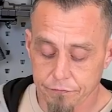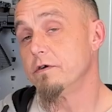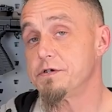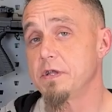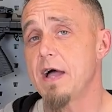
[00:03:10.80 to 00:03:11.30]

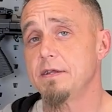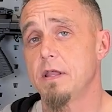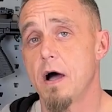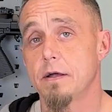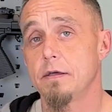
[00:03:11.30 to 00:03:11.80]
Our slide
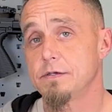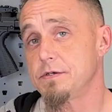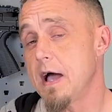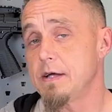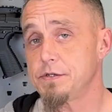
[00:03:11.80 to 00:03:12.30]
lock /
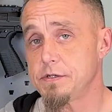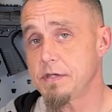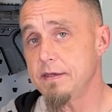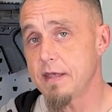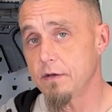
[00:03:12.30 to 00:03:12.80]

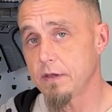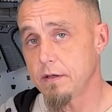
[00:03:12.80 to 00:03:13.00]
takedown